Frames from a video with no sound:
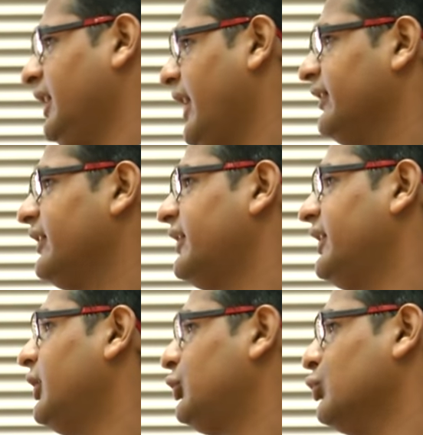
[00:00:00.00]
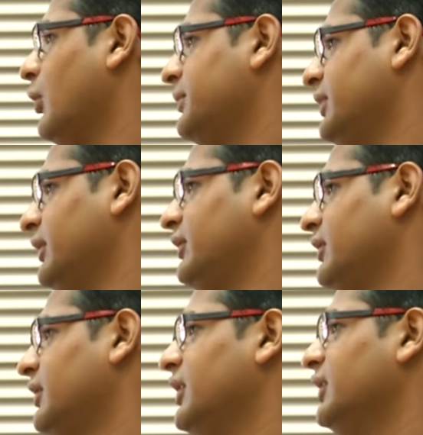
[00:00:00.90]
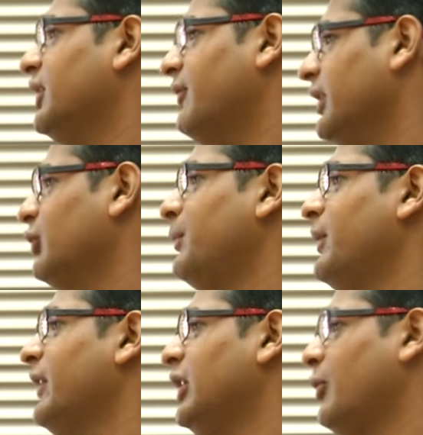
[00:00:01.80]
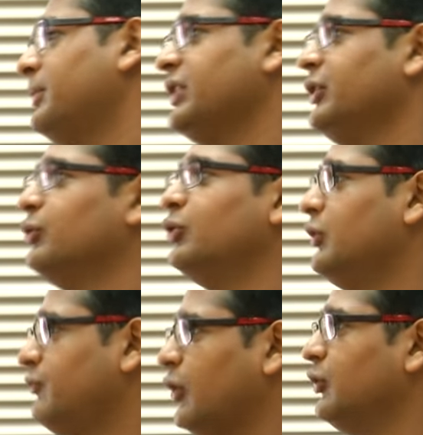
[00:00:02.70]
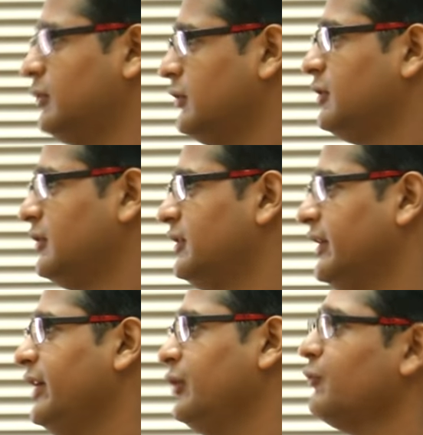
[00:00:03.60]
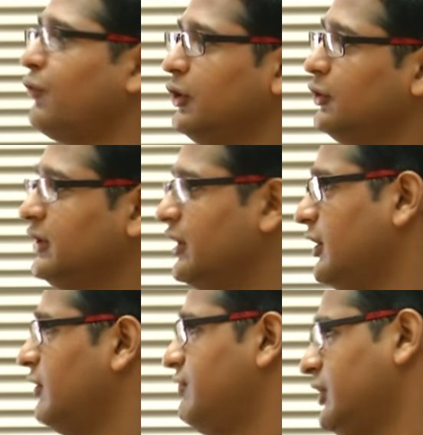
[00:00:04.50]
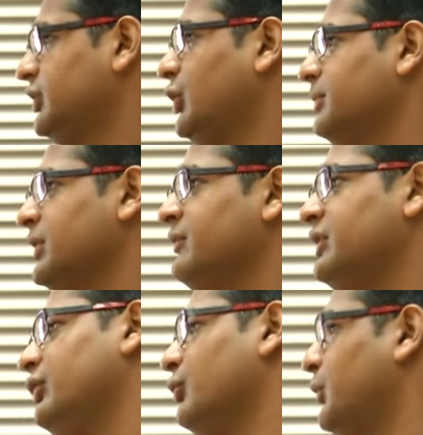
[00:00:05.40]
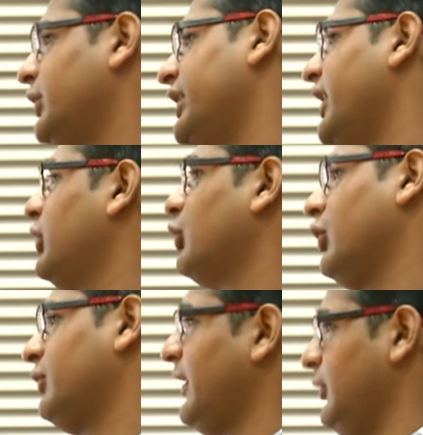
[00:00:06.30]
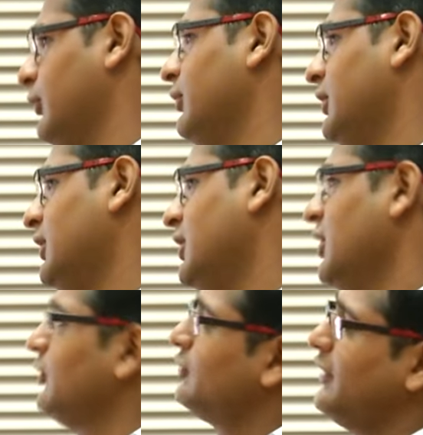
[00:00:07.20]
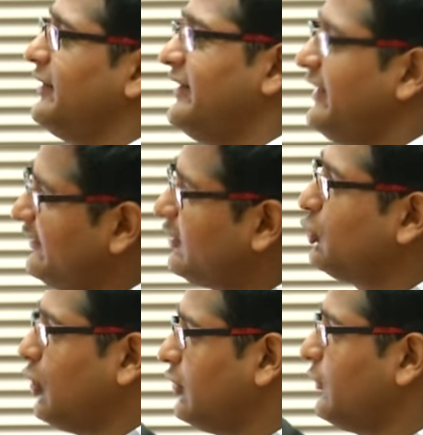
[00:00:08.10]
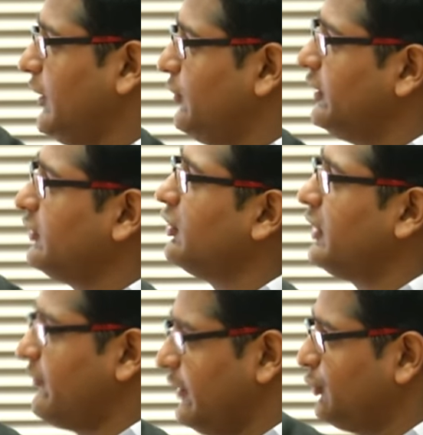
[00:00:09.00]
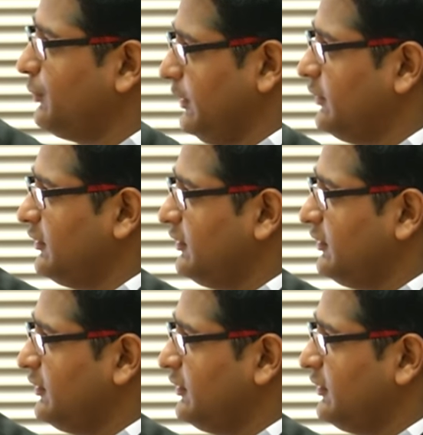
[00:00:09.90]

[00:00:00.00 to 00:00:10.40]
as I said, there are two options the 1 rupee wala option you don't follow, right? You follow the first option which is you put it at gross value. So asset has a gross value, it does not have 1 rupee.